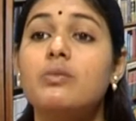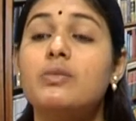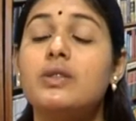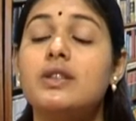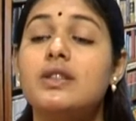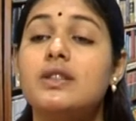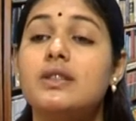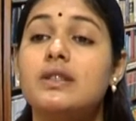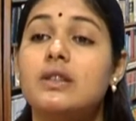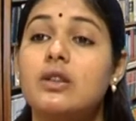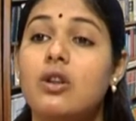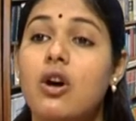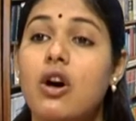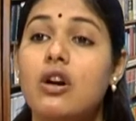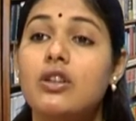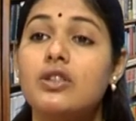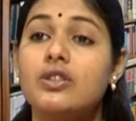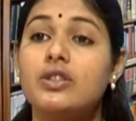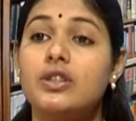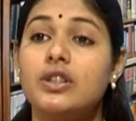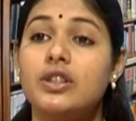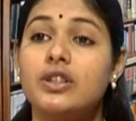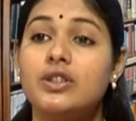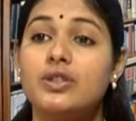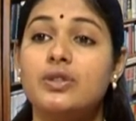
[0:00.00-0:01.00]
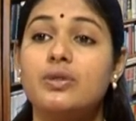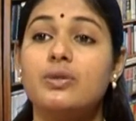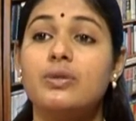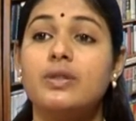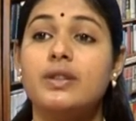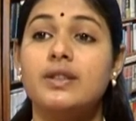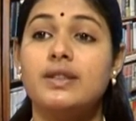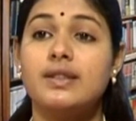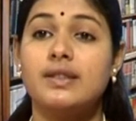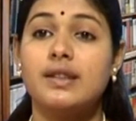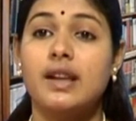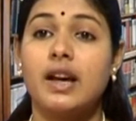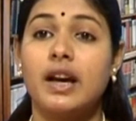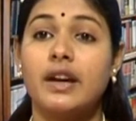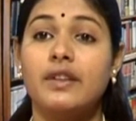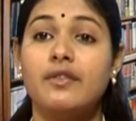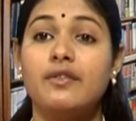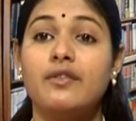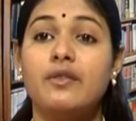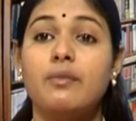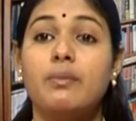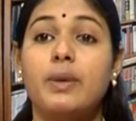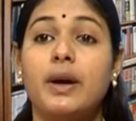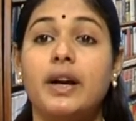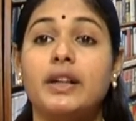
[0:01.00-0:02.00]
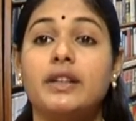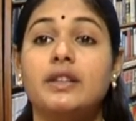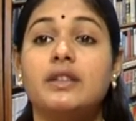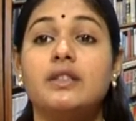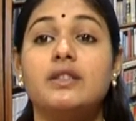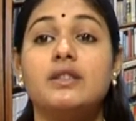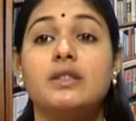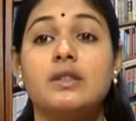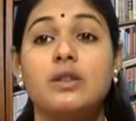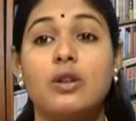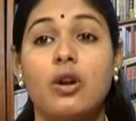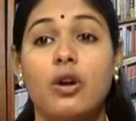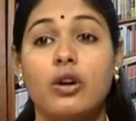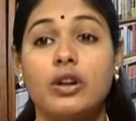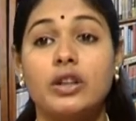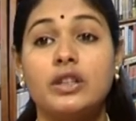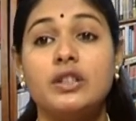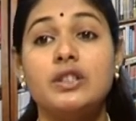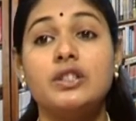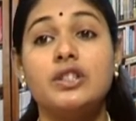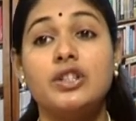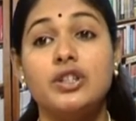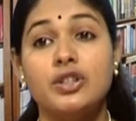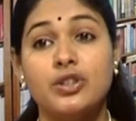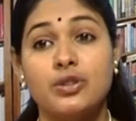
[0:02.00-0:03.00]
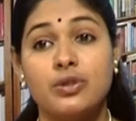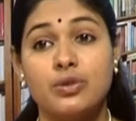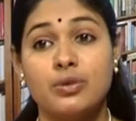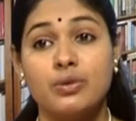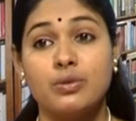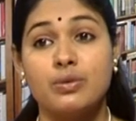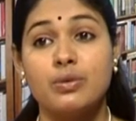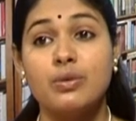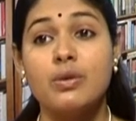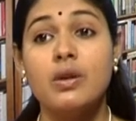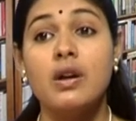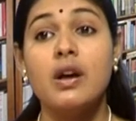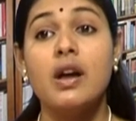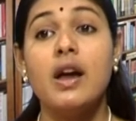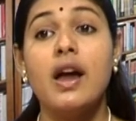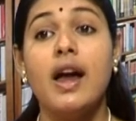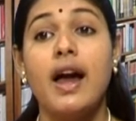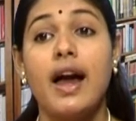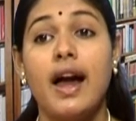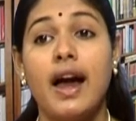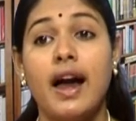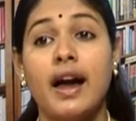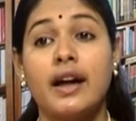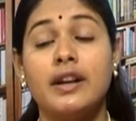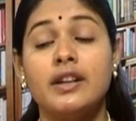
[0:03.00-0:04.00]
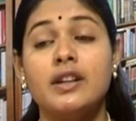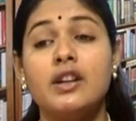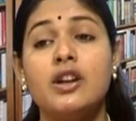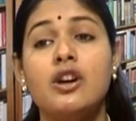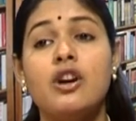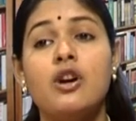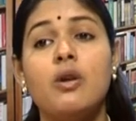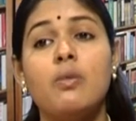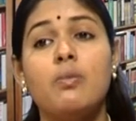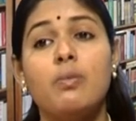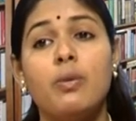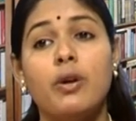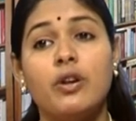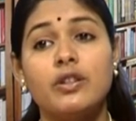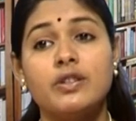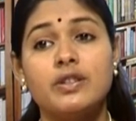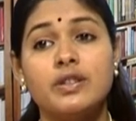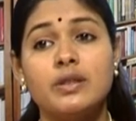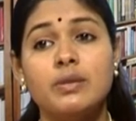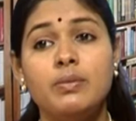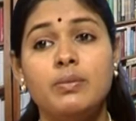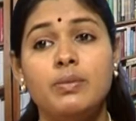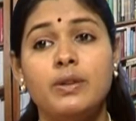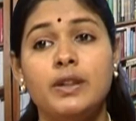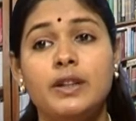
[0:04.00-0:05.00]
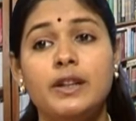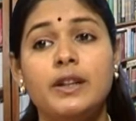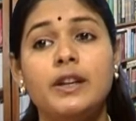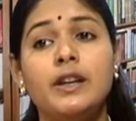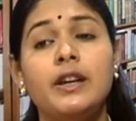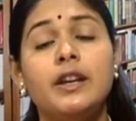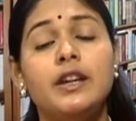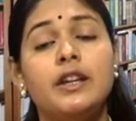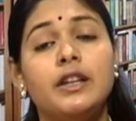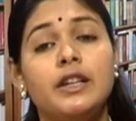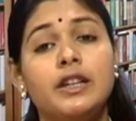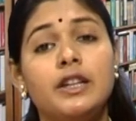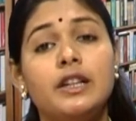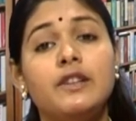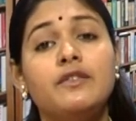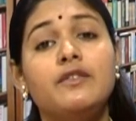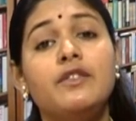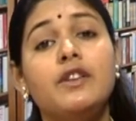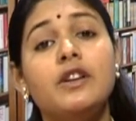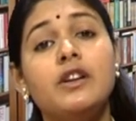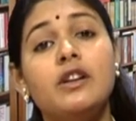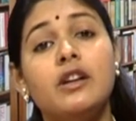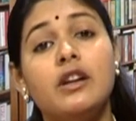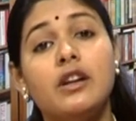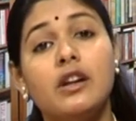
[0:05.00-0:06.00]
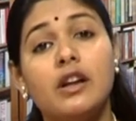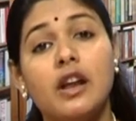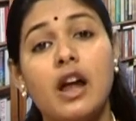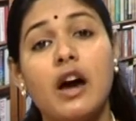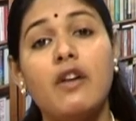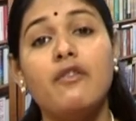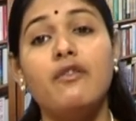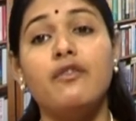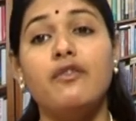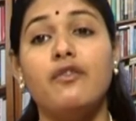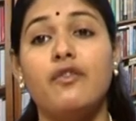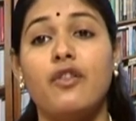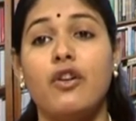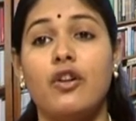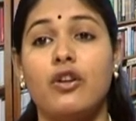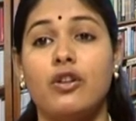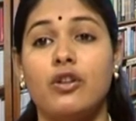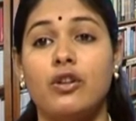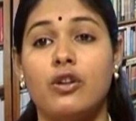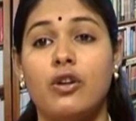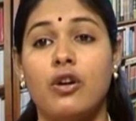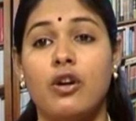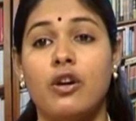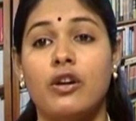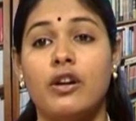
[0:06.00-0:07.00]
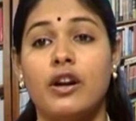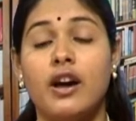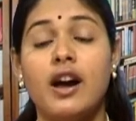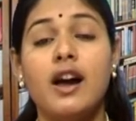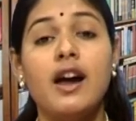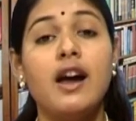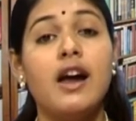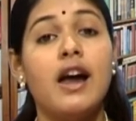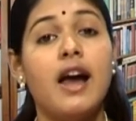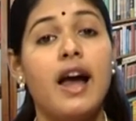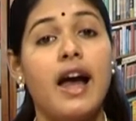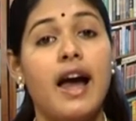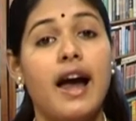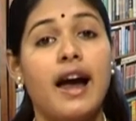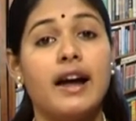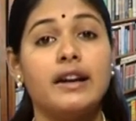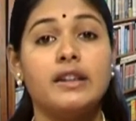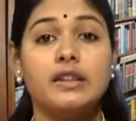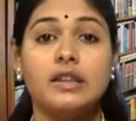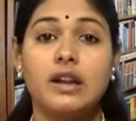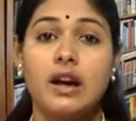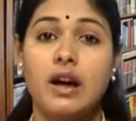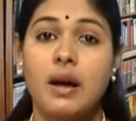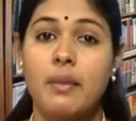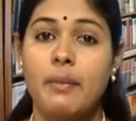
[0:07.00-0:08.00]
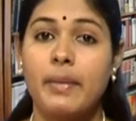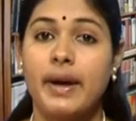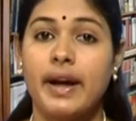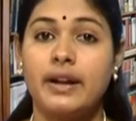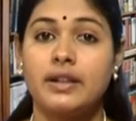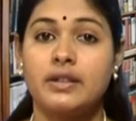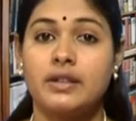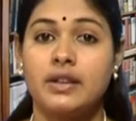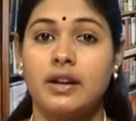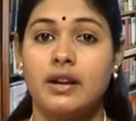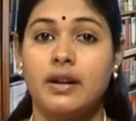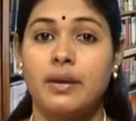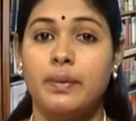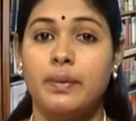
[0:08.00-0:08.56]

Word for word: is locked into his life by his loyalty to and possibly even love for Laura and Amanda.